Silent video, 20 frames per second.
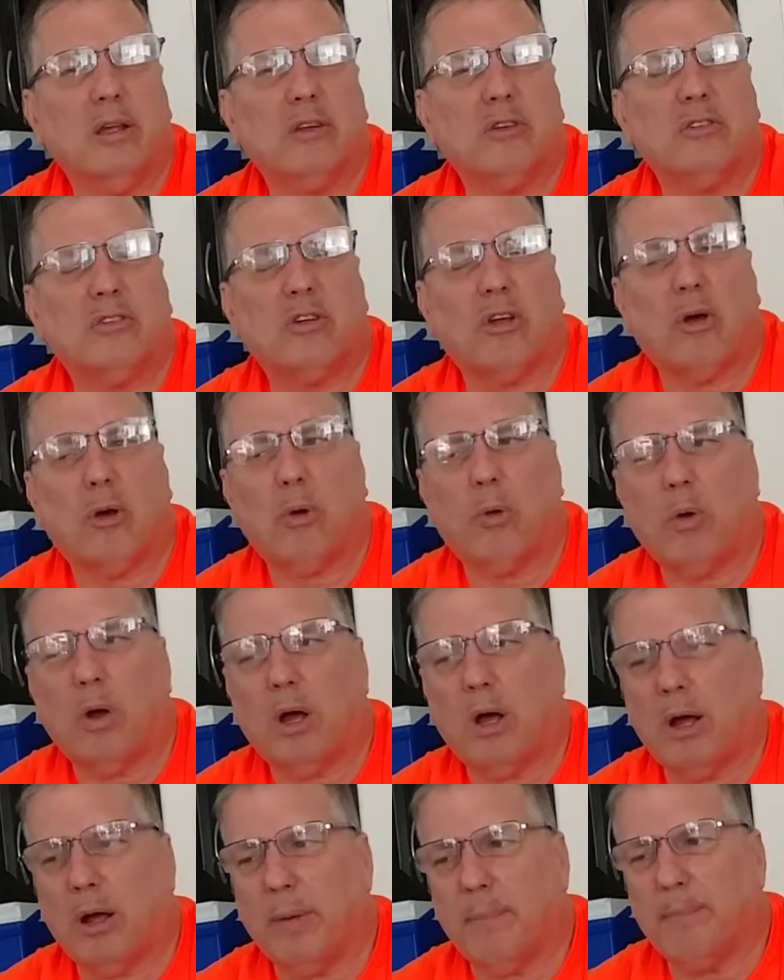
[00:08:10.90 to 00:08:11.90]

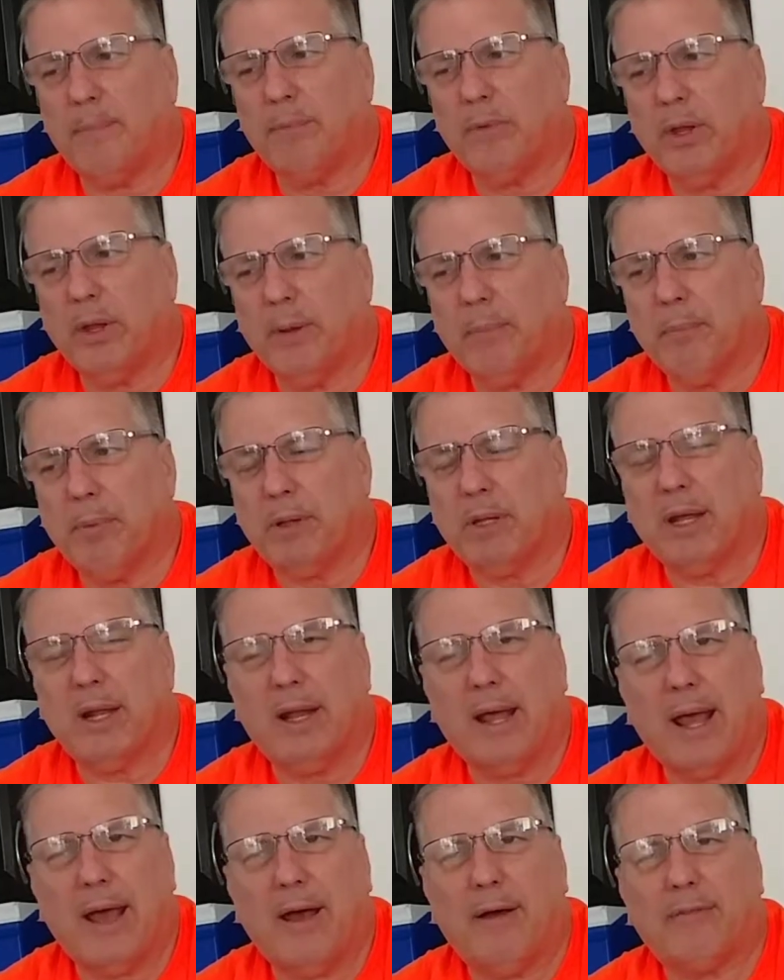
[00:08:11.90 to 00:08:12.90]
So, but
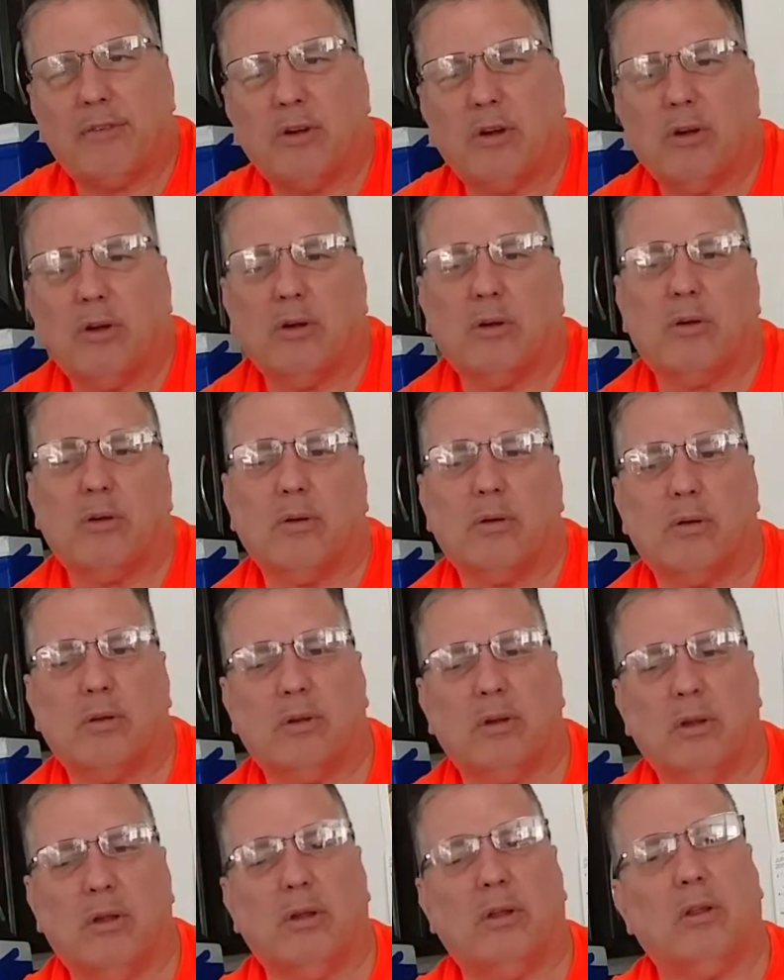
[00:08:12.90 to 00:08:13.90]
then after
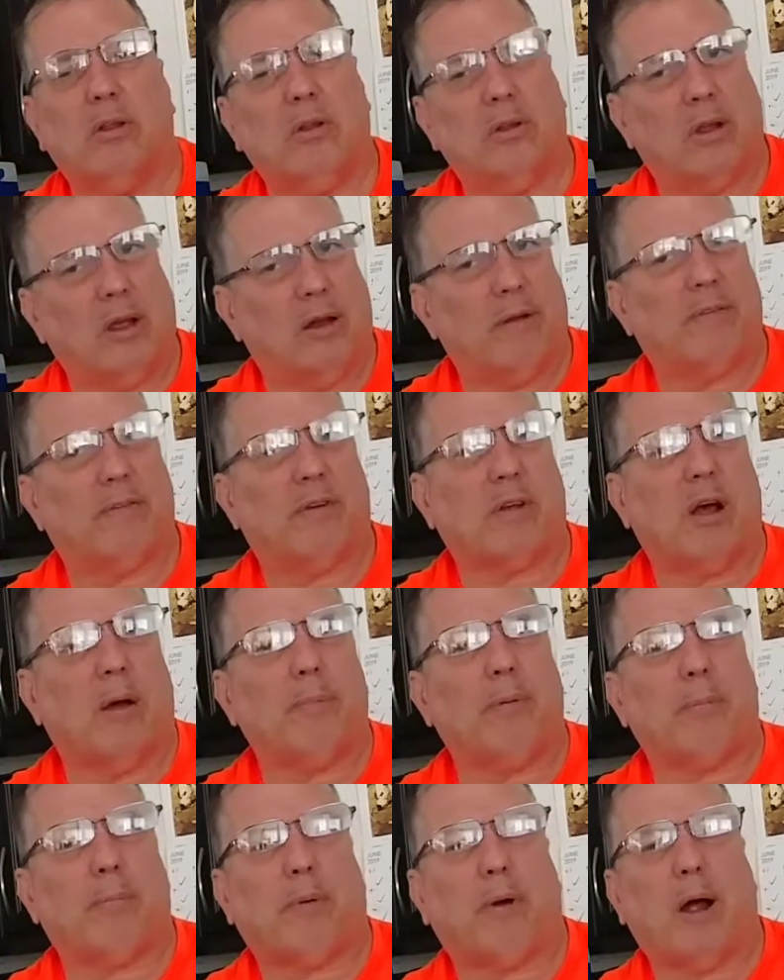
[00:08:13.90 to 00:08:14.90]
you get a
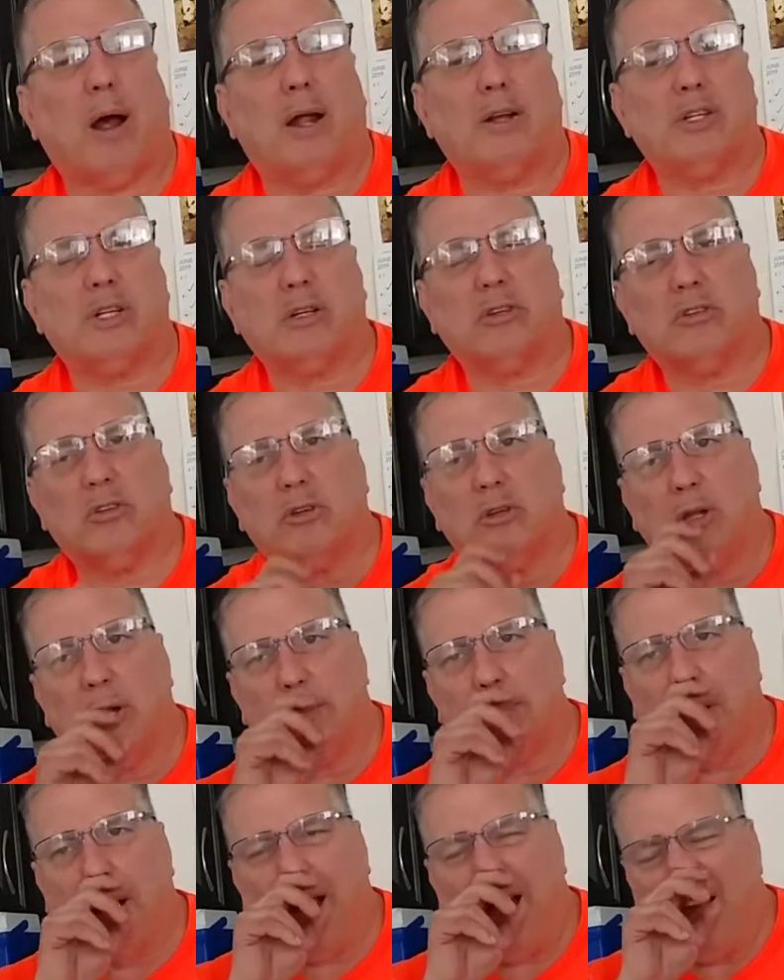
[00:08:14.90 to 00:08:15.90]
couple projects in
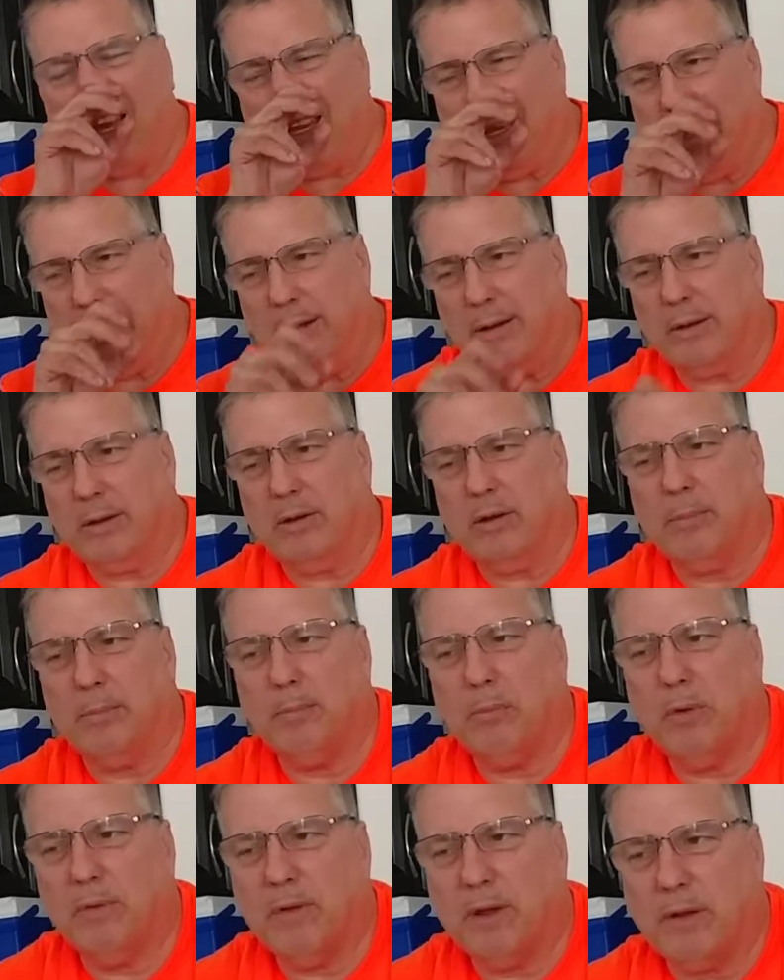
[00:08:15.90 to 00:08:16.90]
your pocket and you're
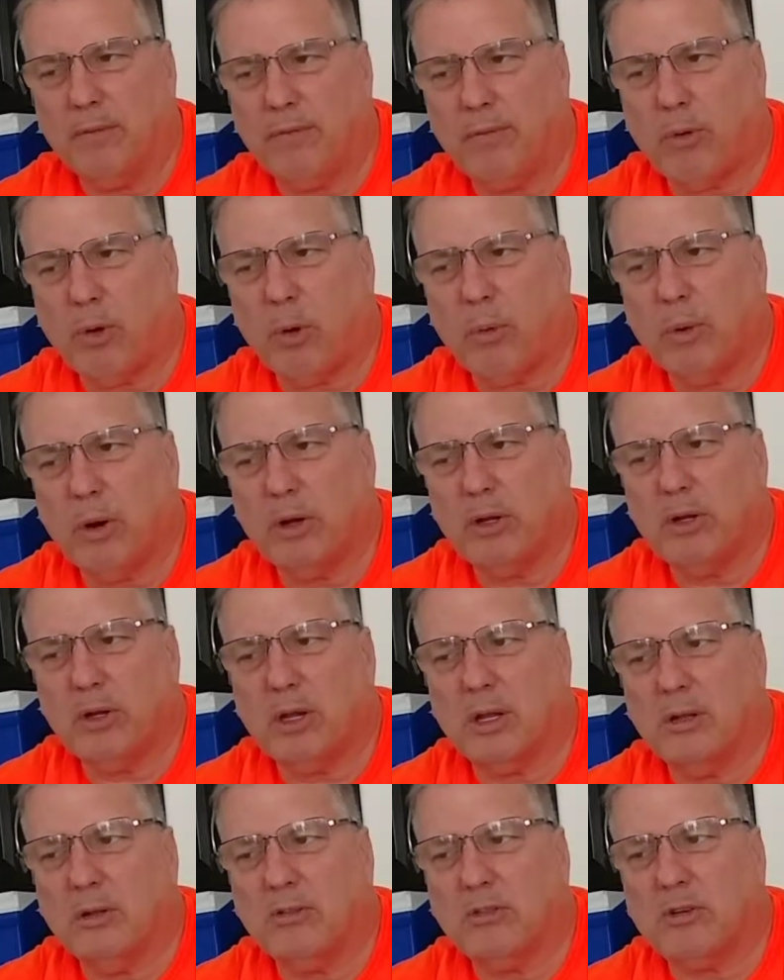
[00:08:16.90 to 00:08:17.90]
moving forward, you
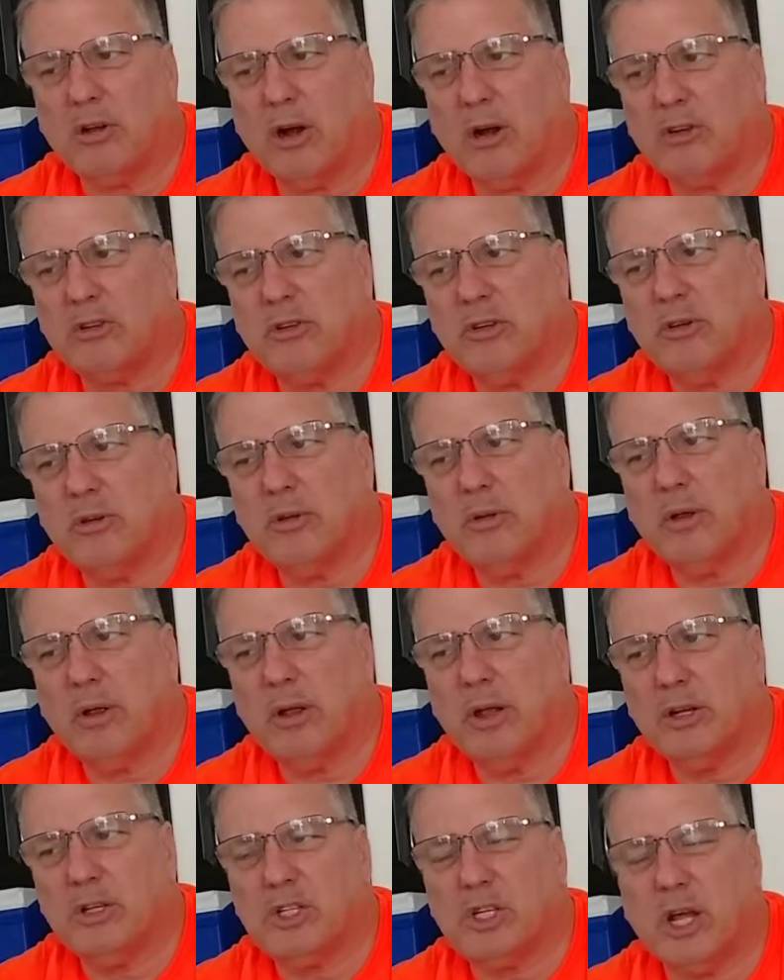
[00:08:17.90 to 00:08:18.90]
can start to
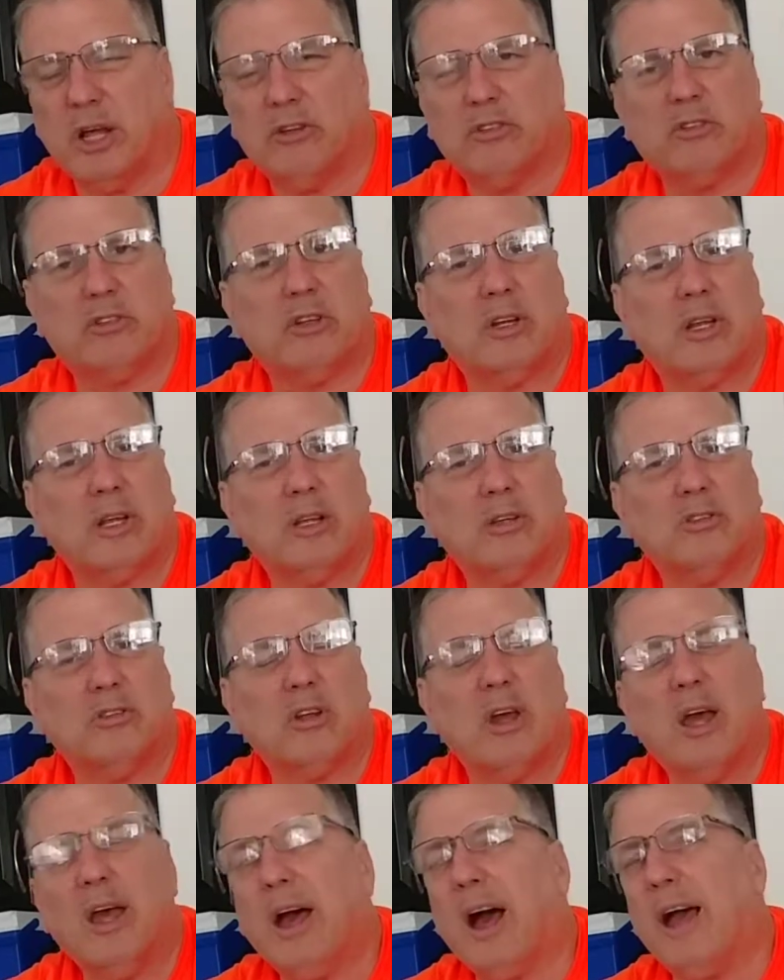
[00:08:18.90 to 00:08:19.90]
adjust
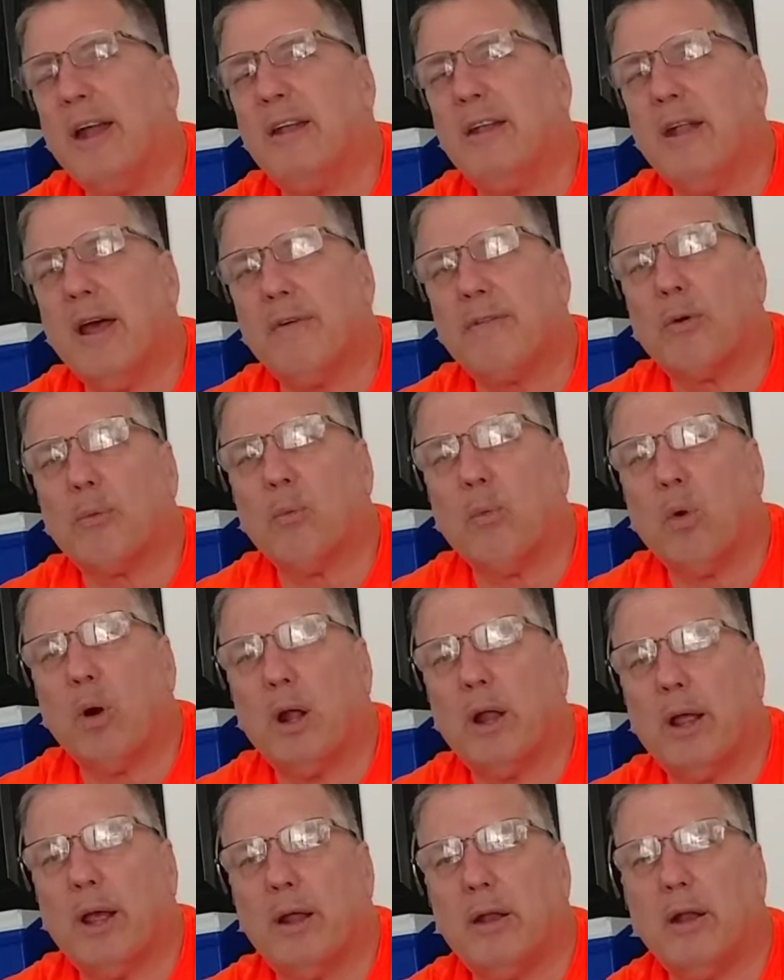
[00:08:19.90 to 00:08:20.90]
things. I never
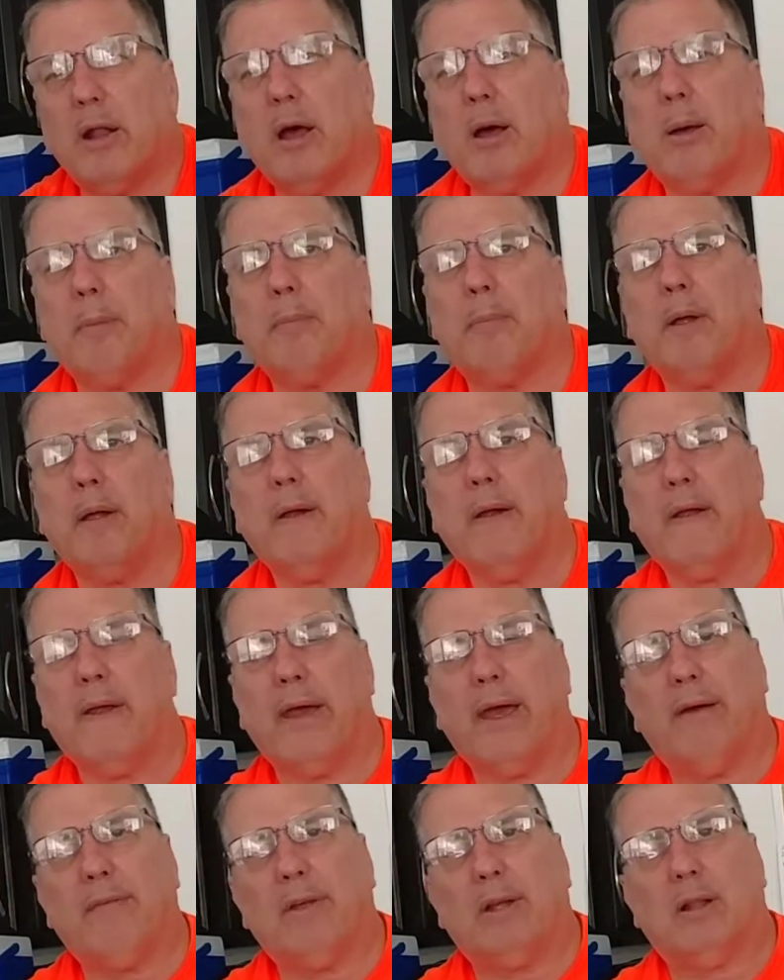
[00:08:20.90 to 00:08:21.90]
want to end up
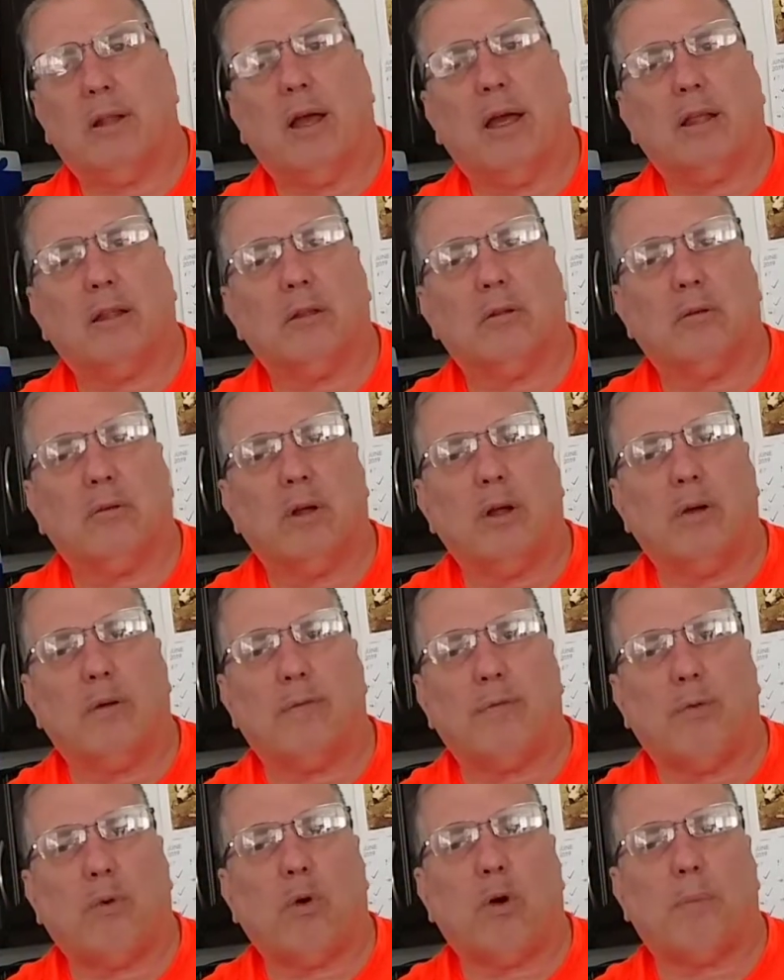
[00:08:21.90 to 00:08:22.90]
having like 3
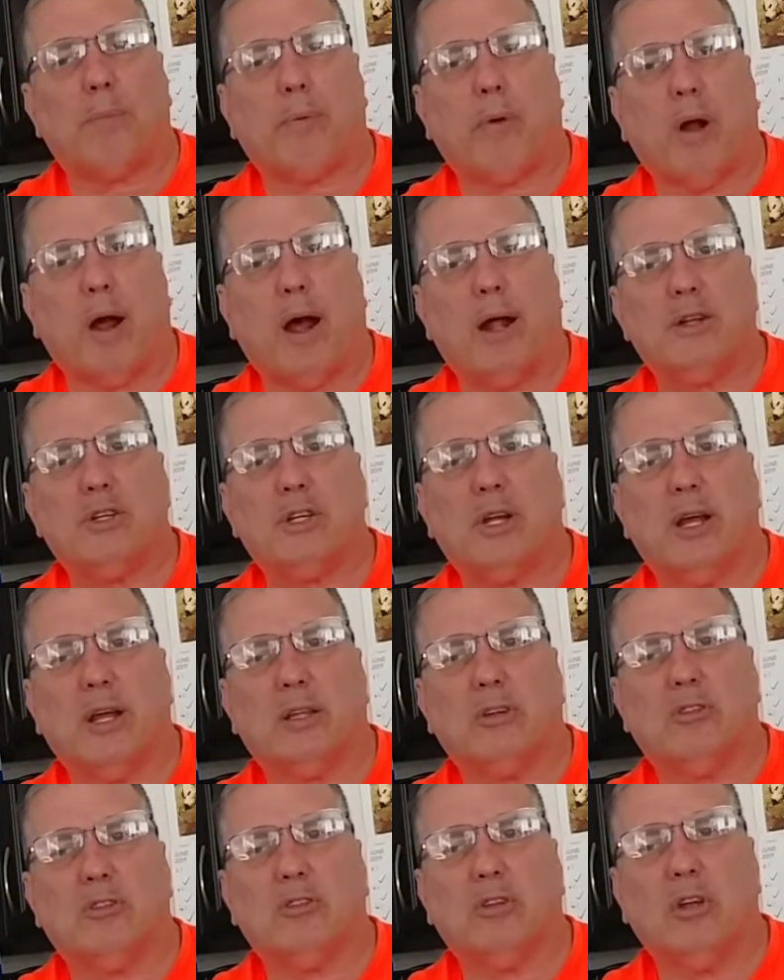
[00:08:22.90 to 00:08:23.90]
or 4
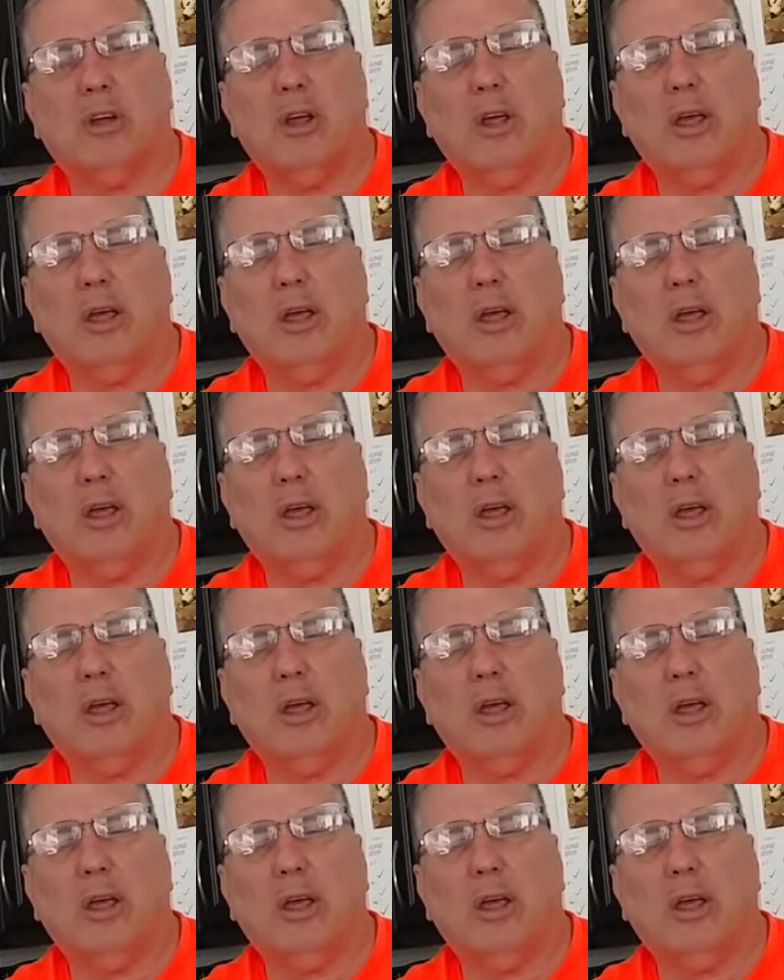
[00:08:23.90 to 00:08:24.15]
projects,